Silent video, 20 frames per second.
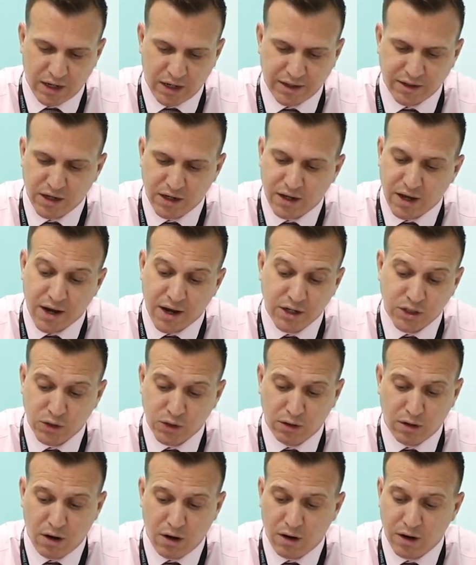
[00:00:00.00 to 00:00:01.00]
and the
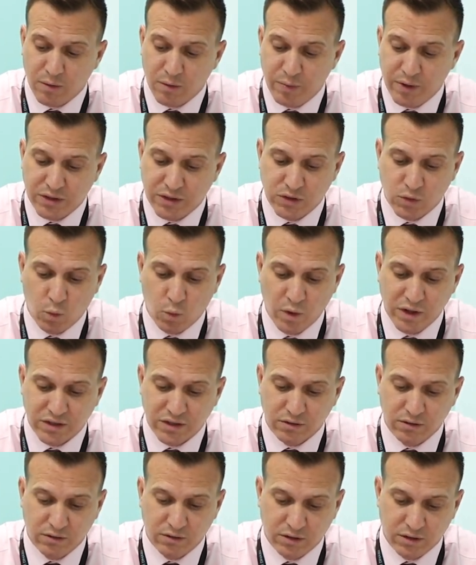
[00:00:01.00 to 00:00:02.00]
occasional high-pitched
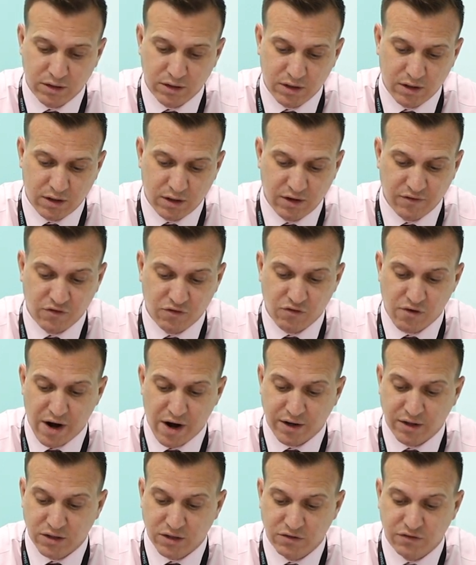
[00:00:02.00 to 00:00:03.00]
whistle of
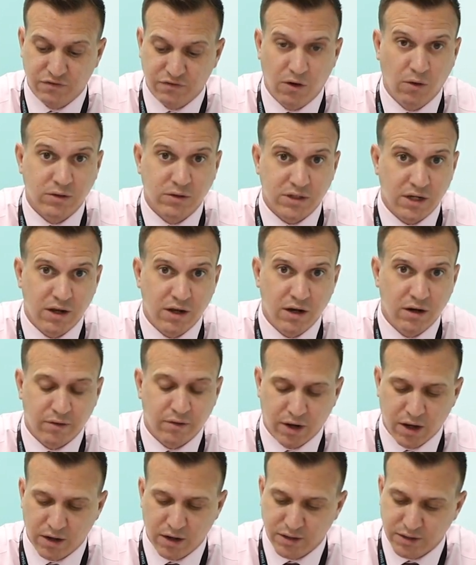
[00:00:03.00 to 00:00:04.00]
Granny's faulty
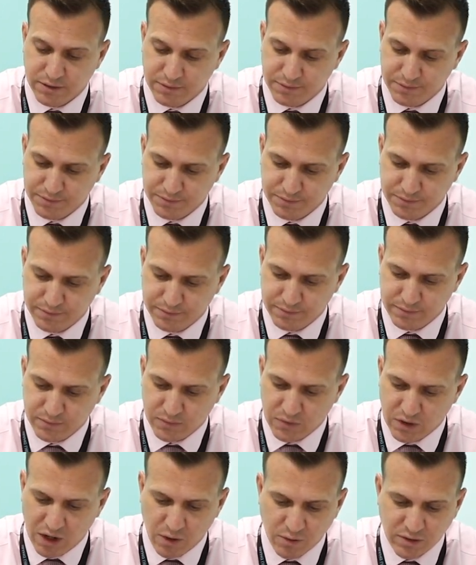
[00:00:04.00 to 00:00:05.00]
hearing aid.
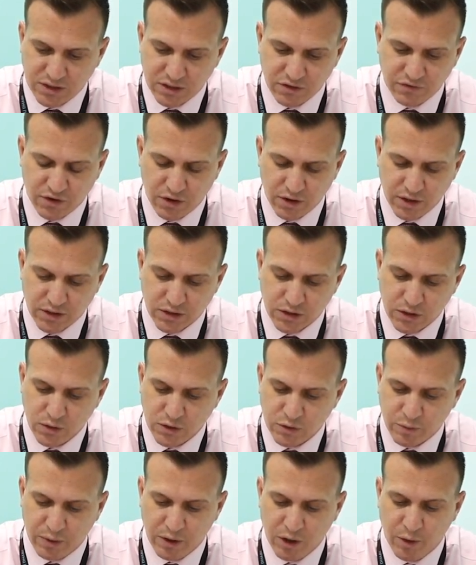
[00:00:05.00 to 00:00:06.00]
It was a device
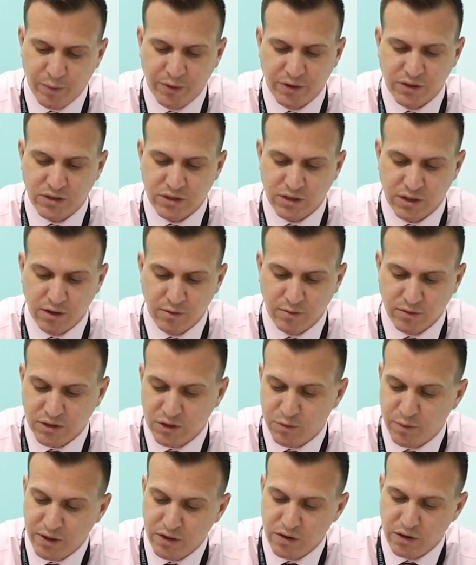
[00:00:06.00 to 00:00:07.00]
whose purpose seemed
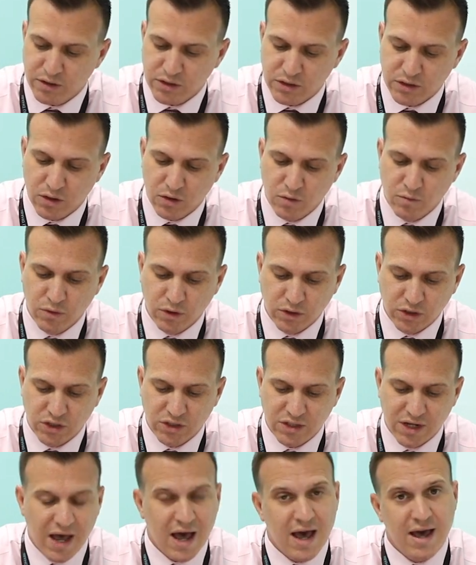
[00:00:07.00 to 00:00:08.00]
to be not so much
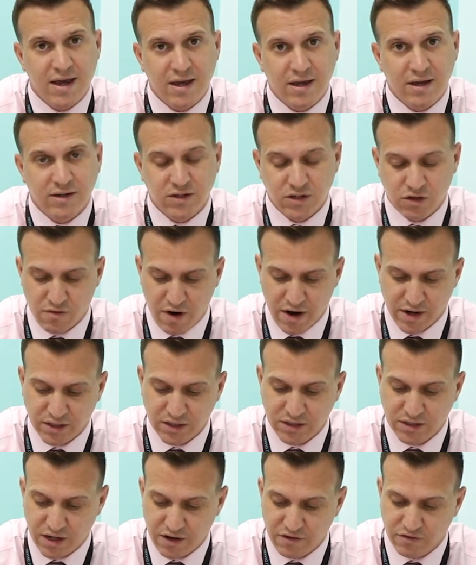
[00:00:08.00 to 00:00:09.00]
to aid
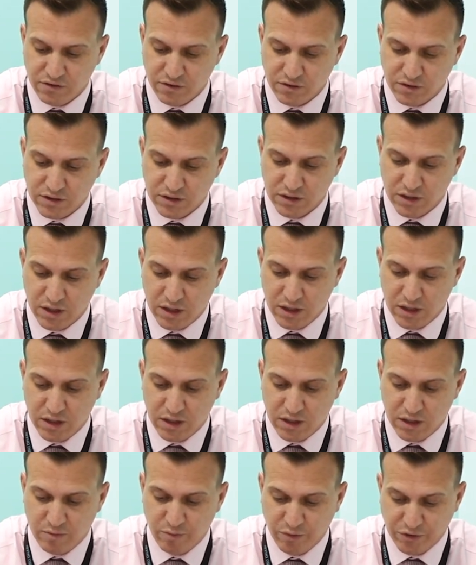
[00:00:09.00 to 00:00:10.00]
Granny's deafness,
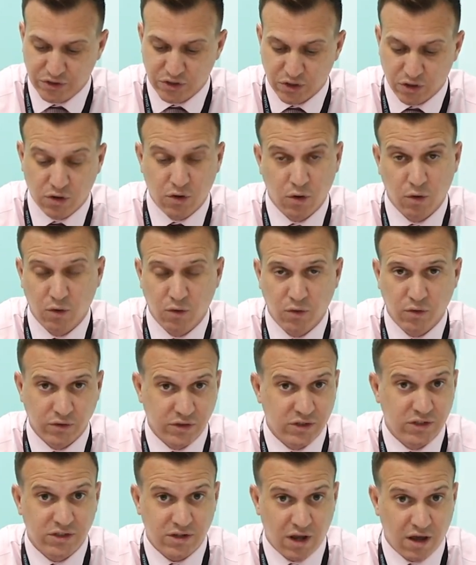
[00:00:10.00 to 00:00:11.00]
but to
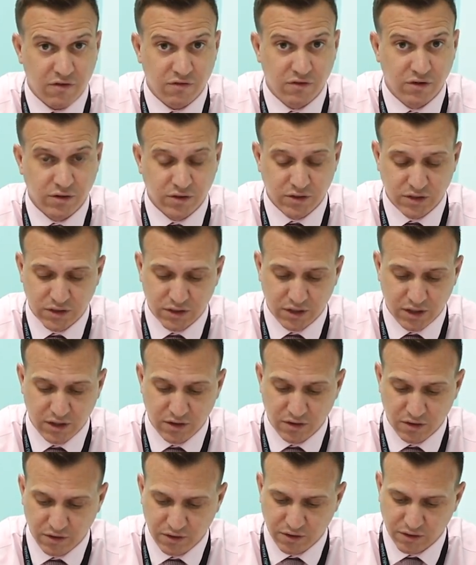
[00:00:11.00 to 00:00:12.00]
cause deafness
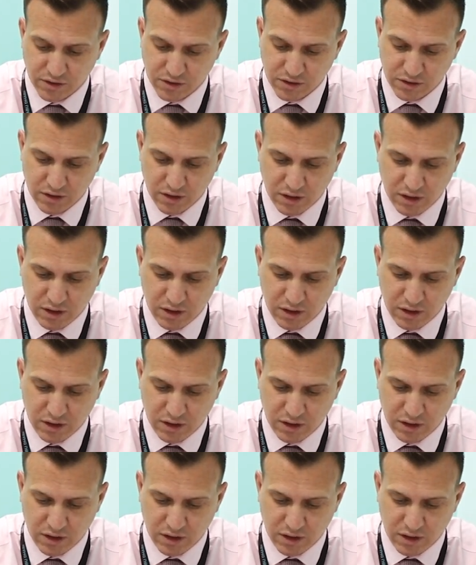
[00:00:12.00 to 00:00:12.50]
in others.